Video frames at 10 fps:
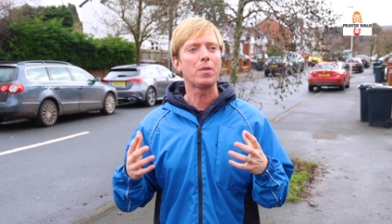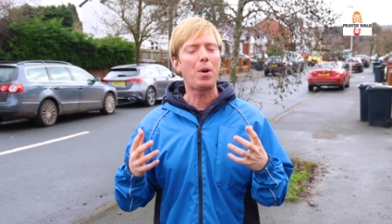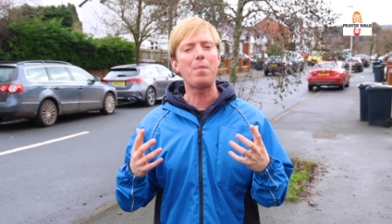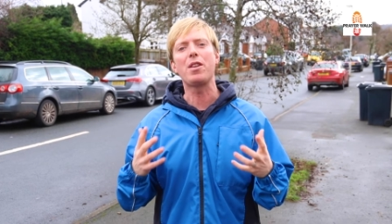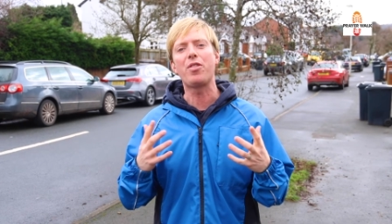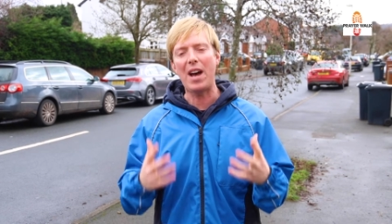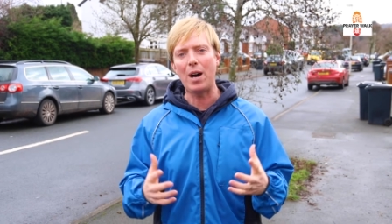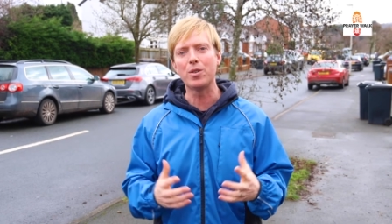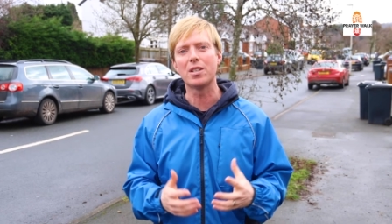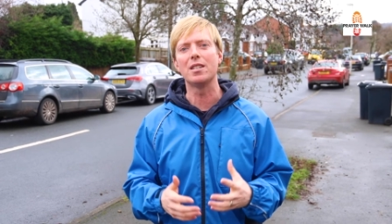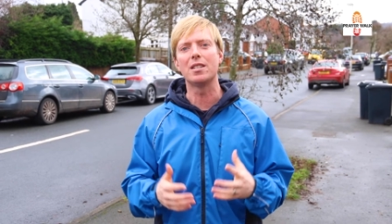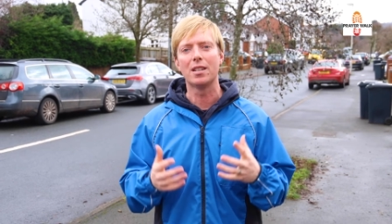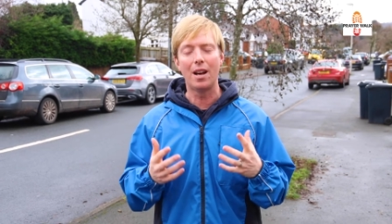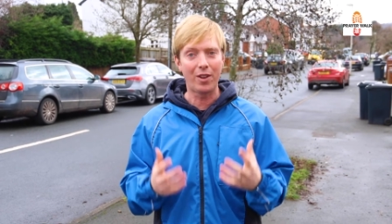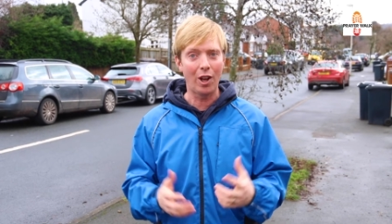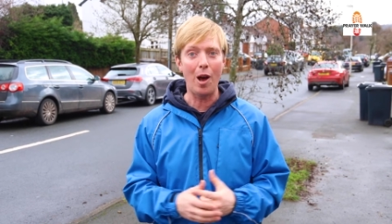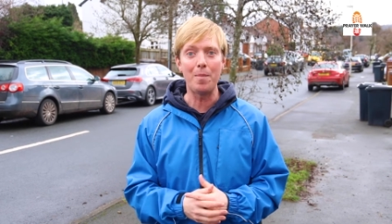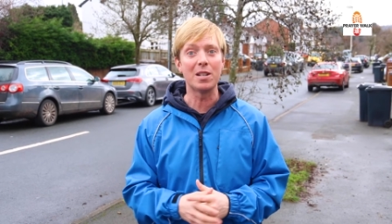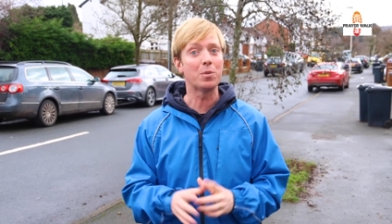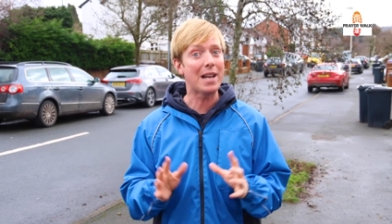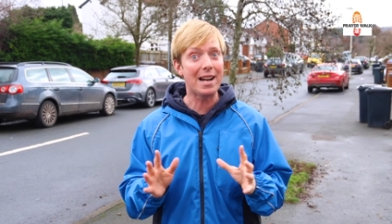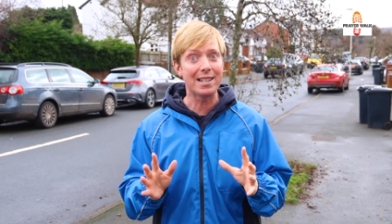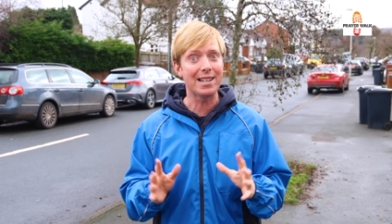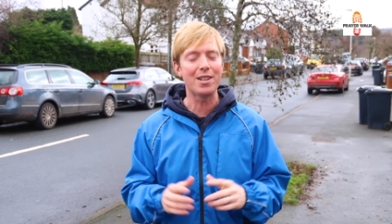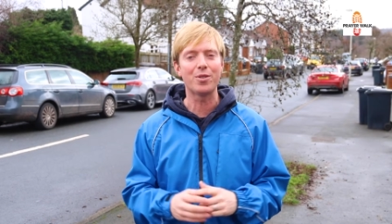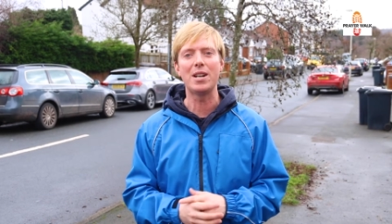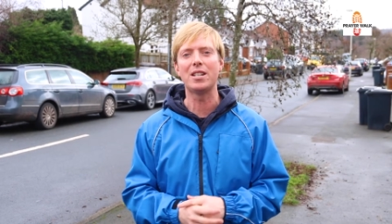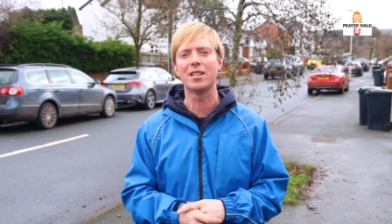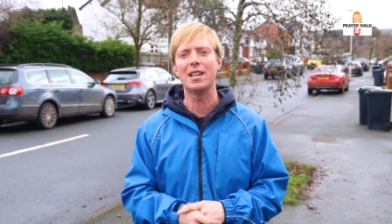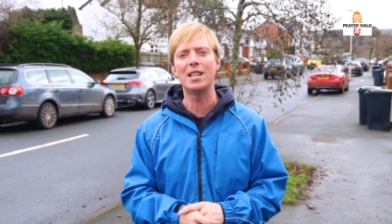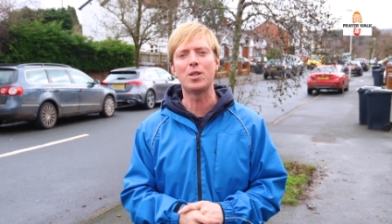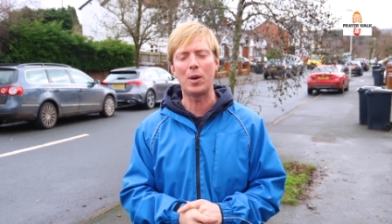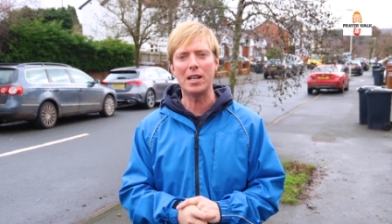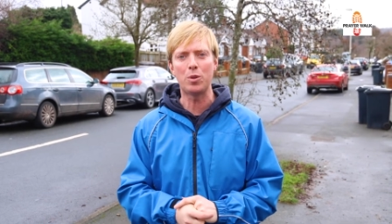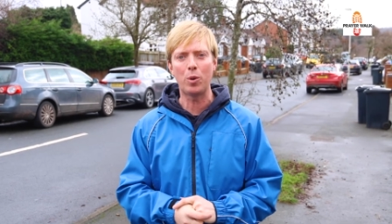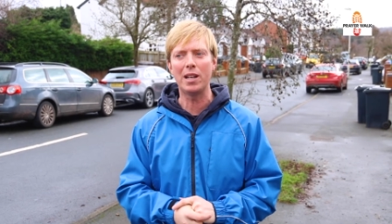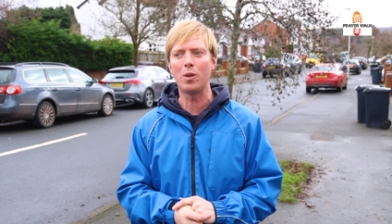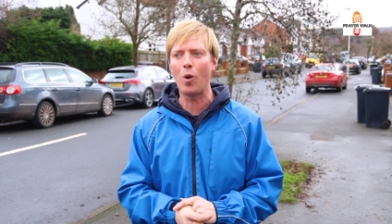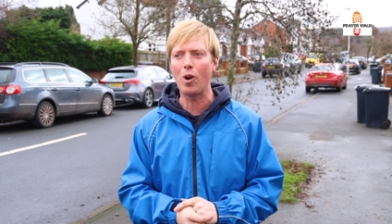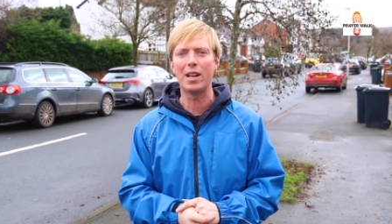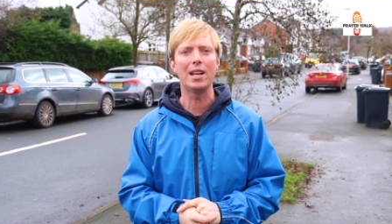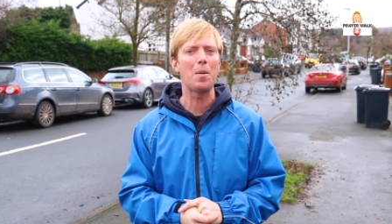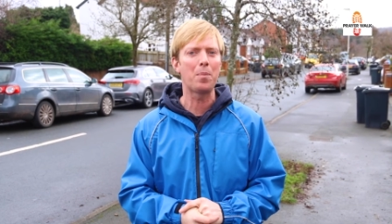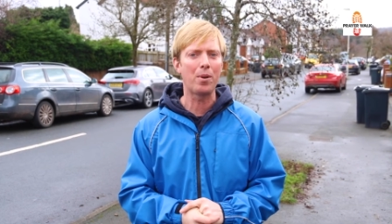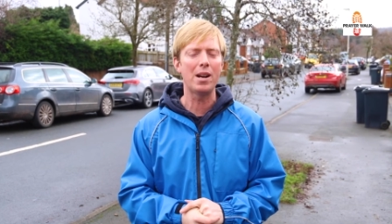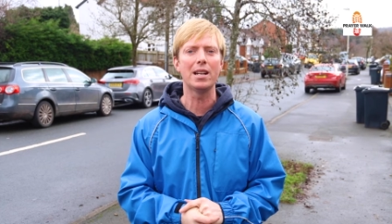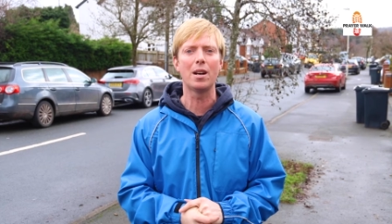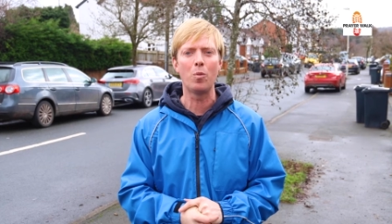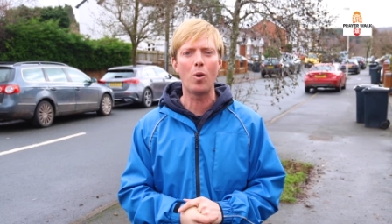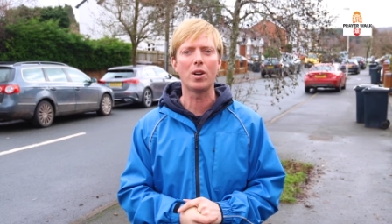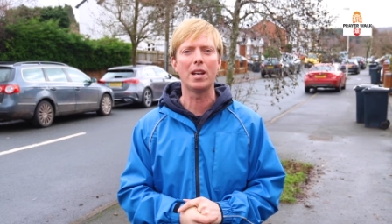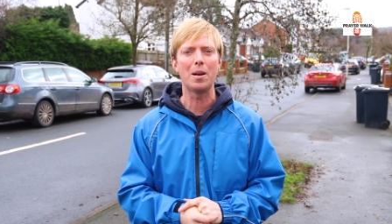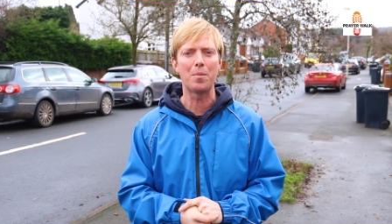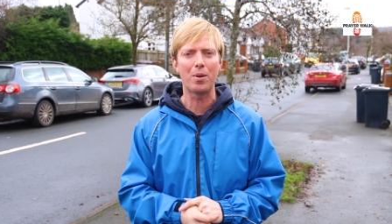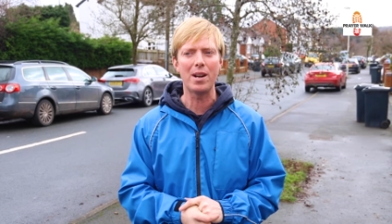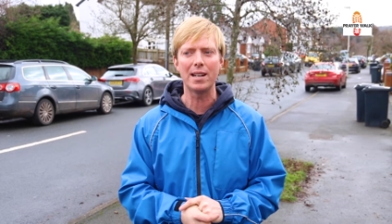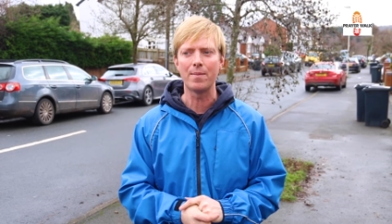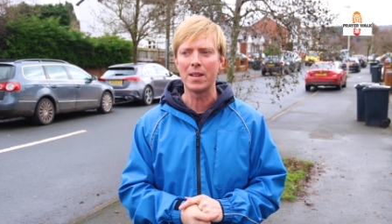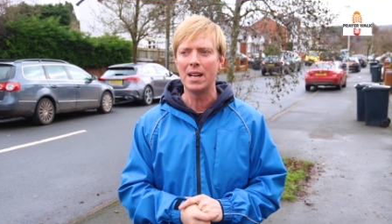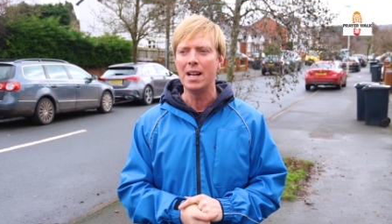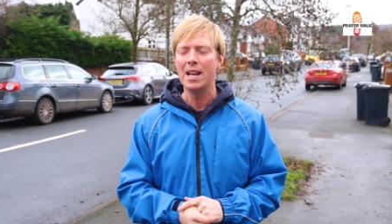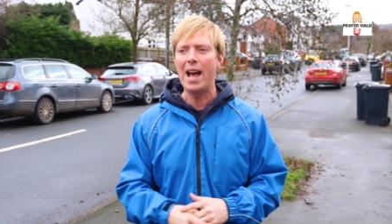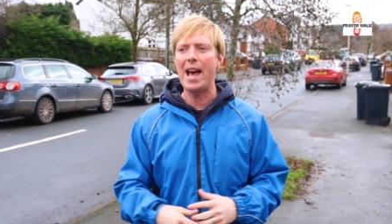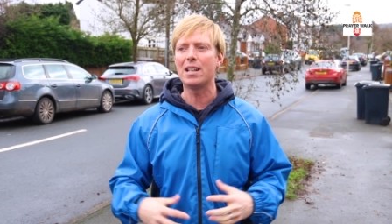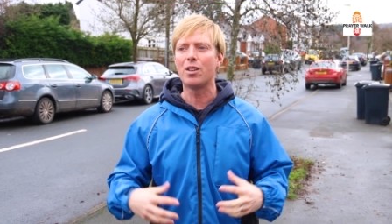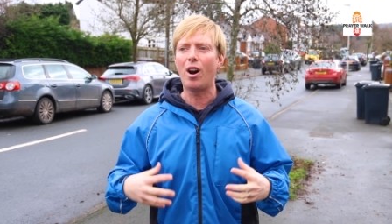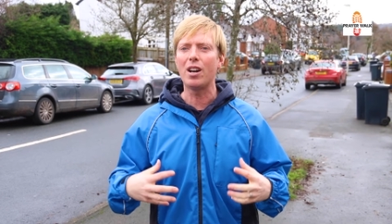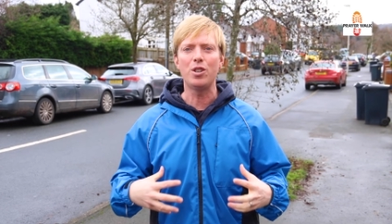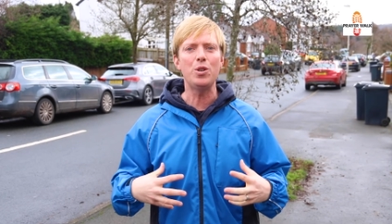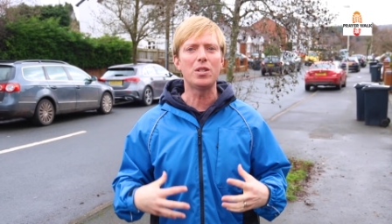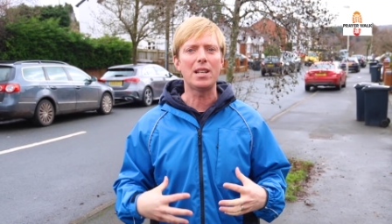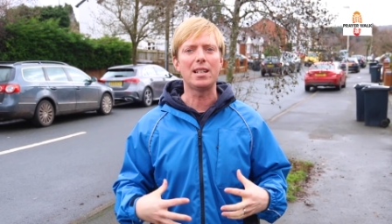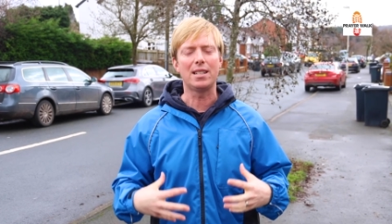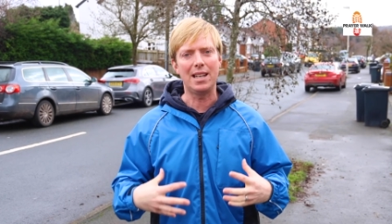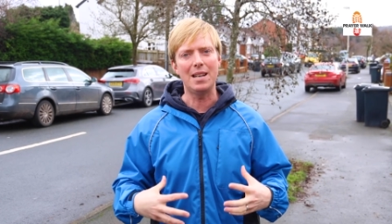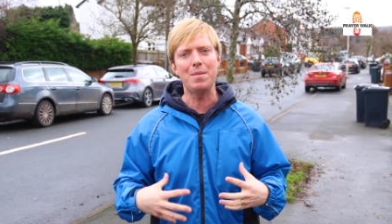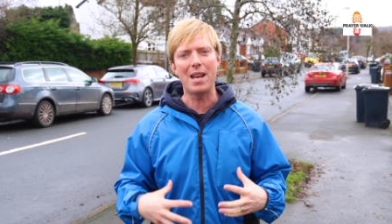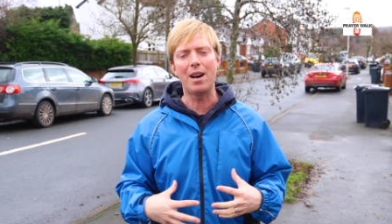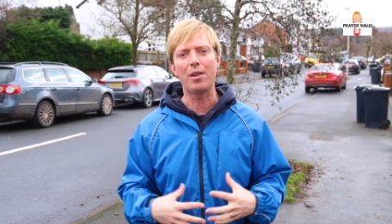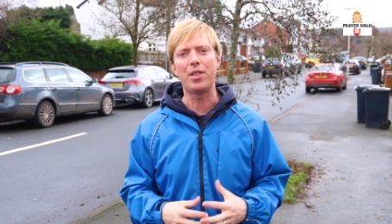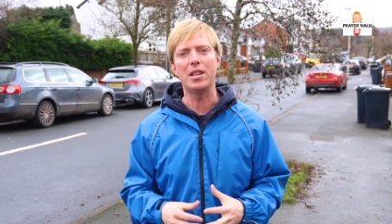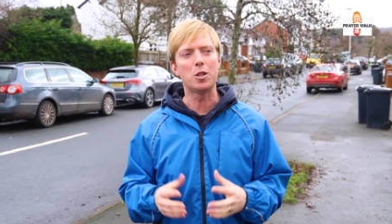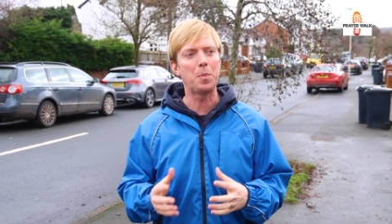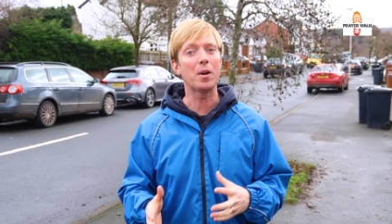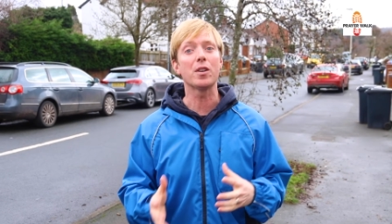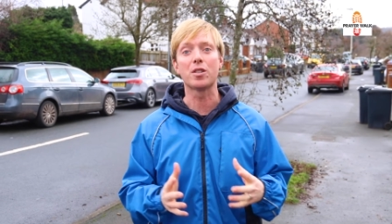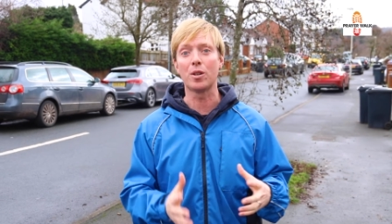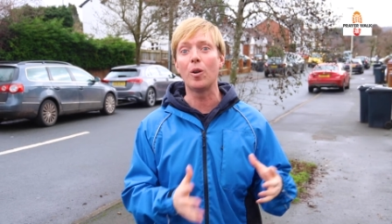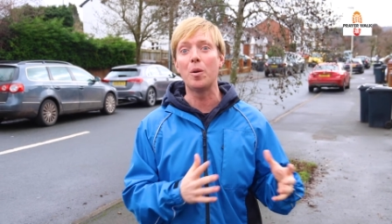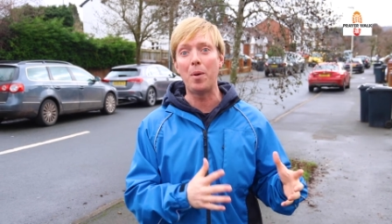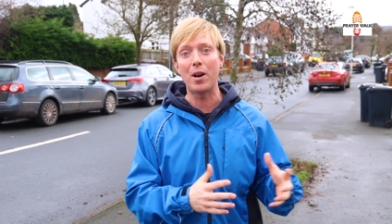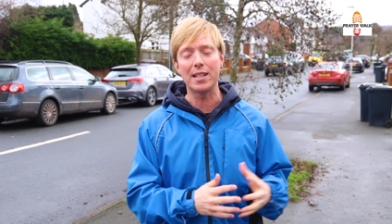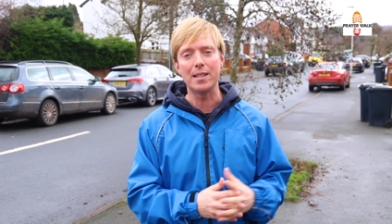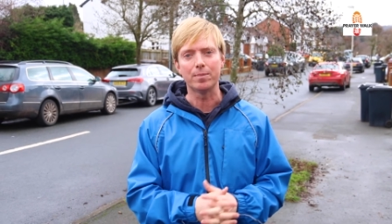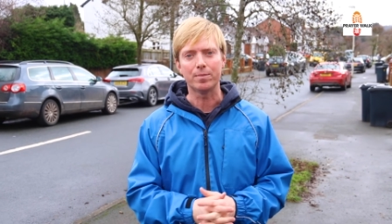probably thousands of kilometers, without exaggeration, in 2020, walking and praying and walking and praying. And God used that to keep me healthy, spirit, soul, and body.